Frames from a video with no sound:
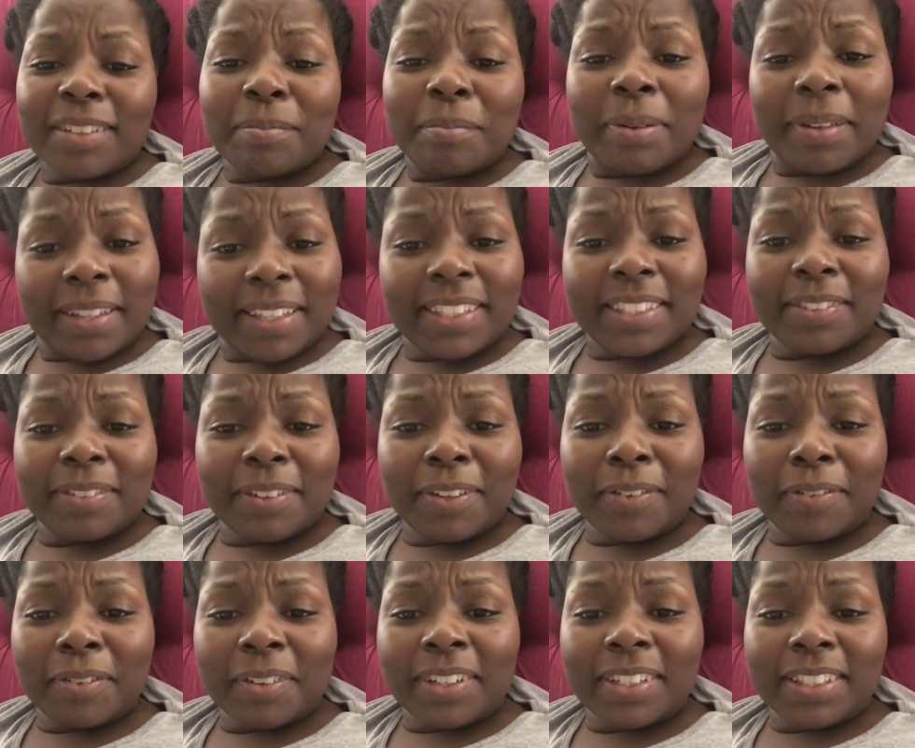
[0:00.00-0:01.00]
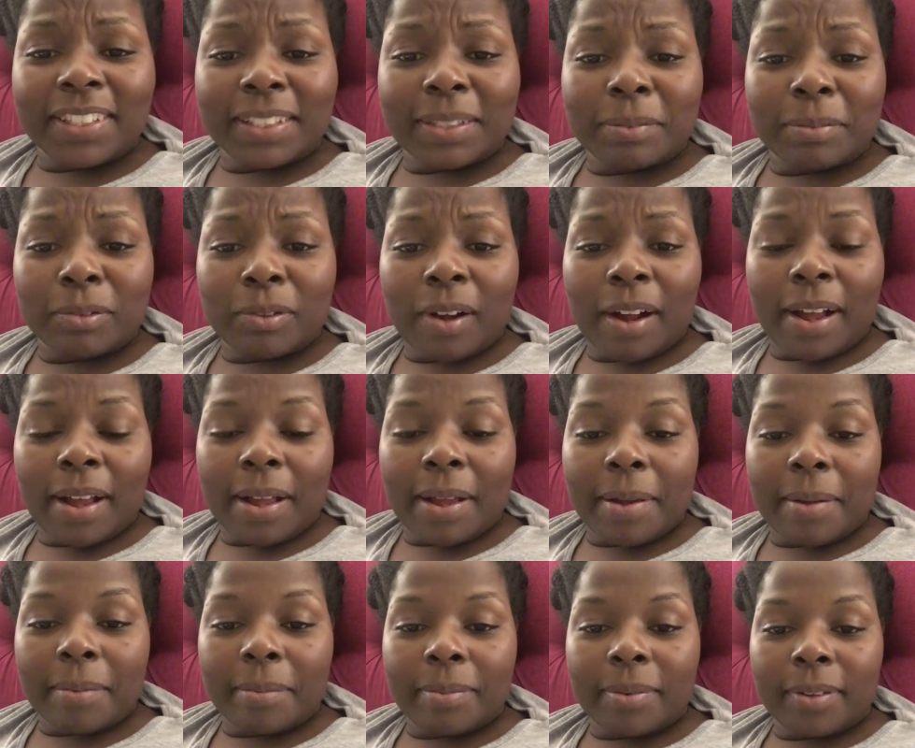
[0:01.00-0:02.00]
Please feel free to
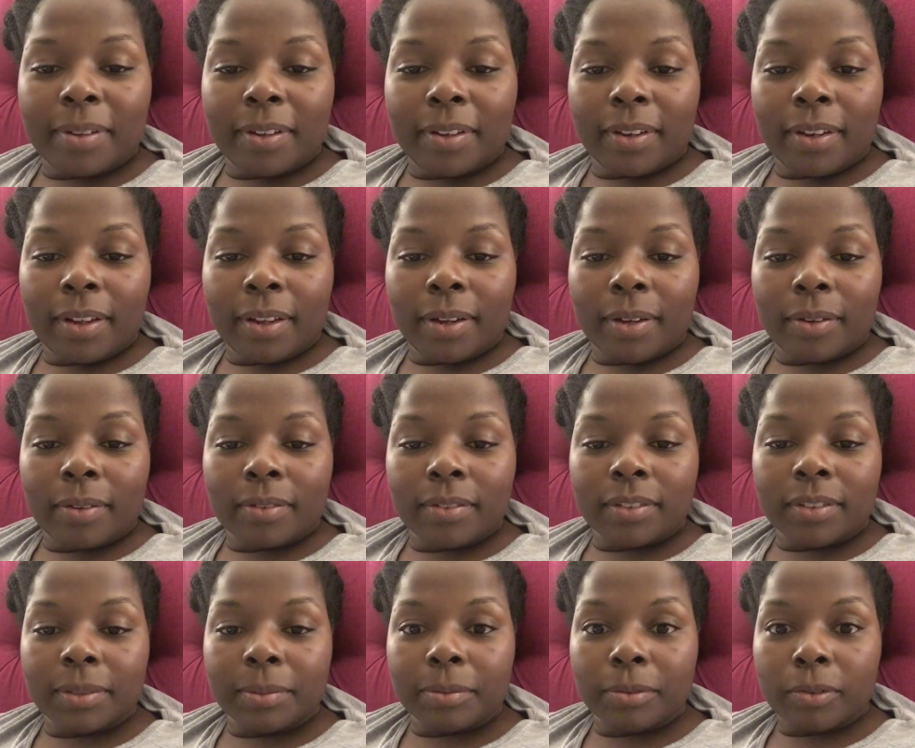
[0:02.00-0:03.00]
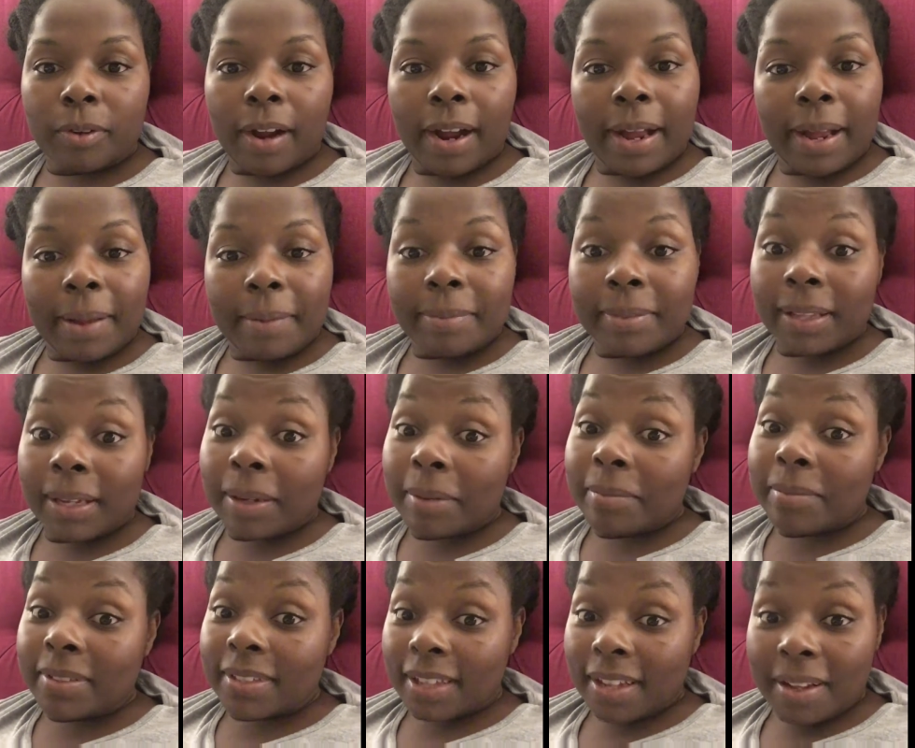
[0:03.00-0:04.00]
subscribe. Subscribe,
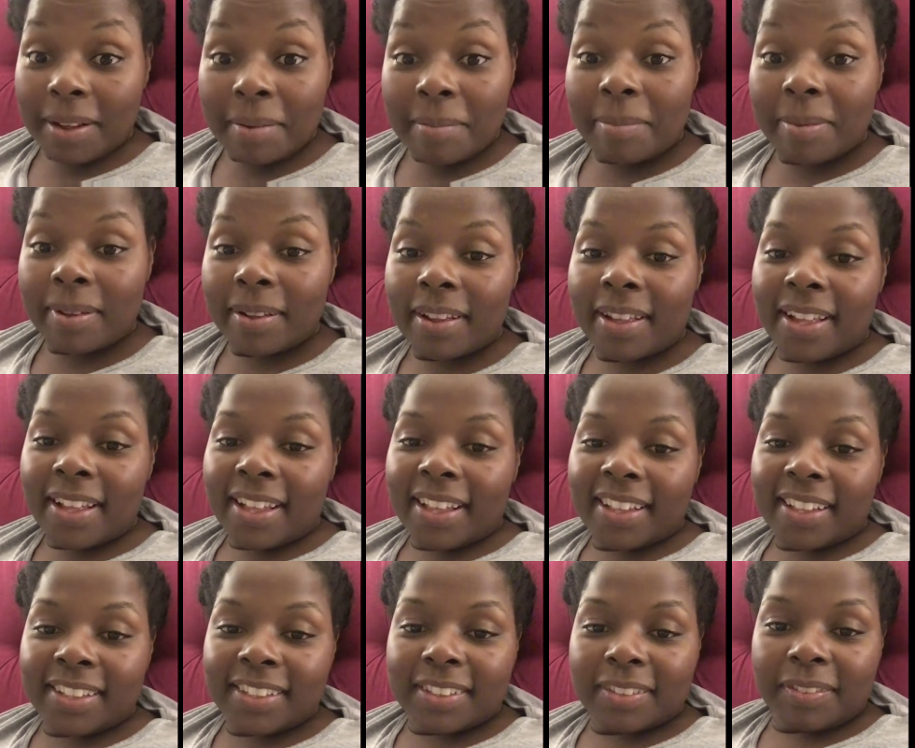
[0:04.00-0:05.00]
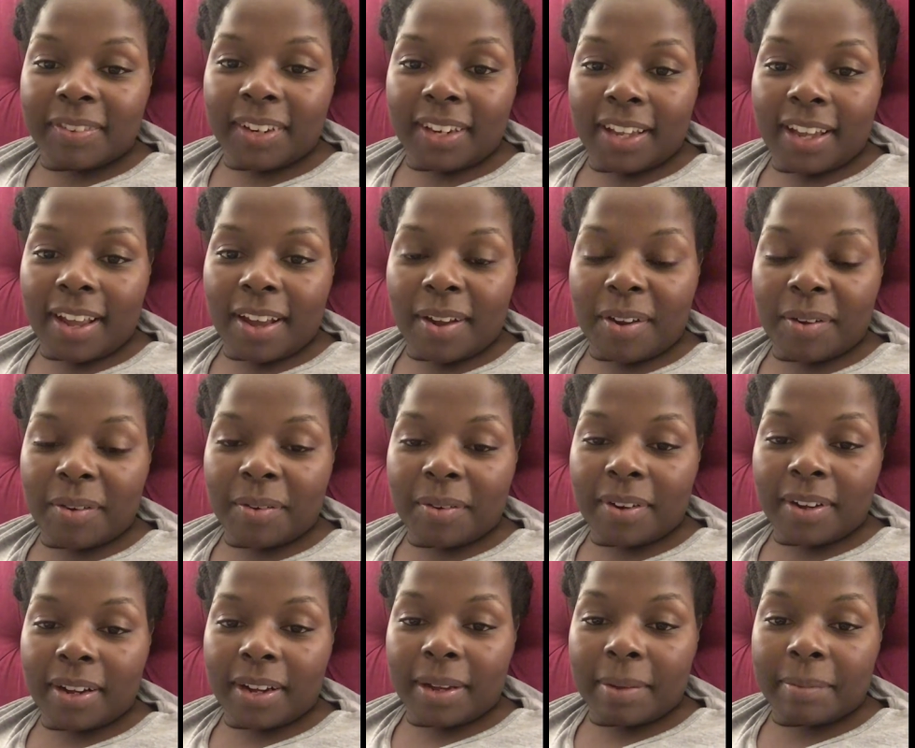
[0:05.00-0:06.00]
thumbs up this video
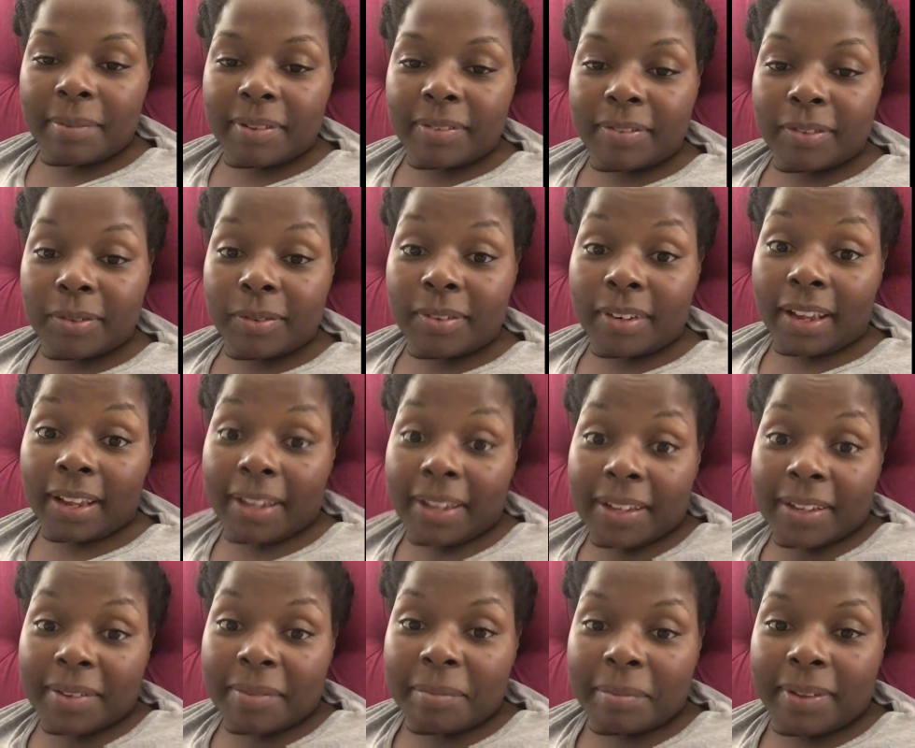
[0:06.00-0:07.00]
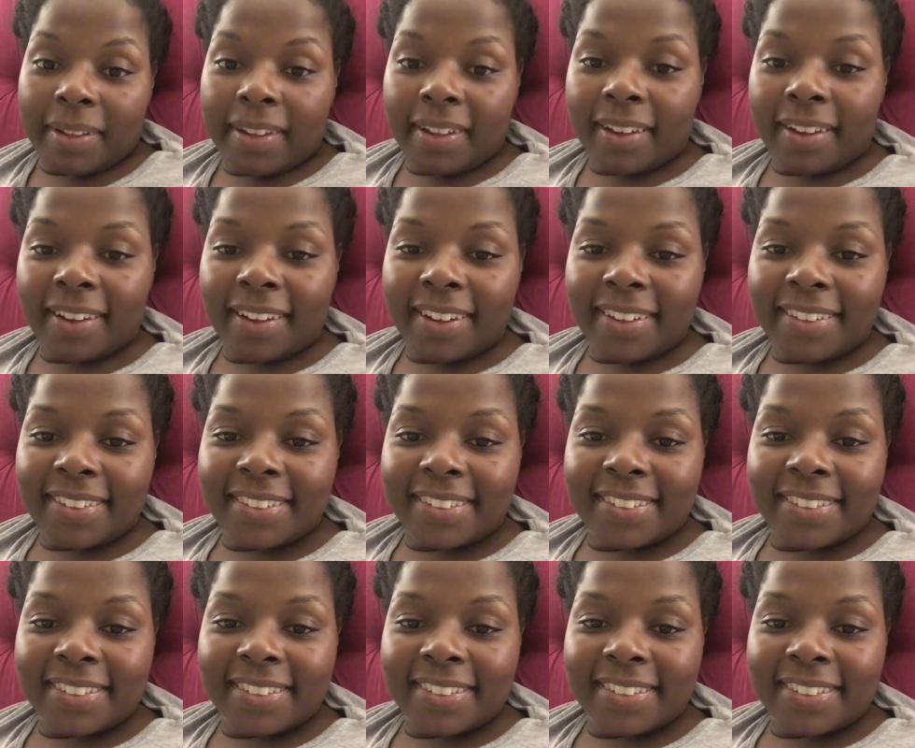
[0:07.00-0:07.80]
if you like me, I guess.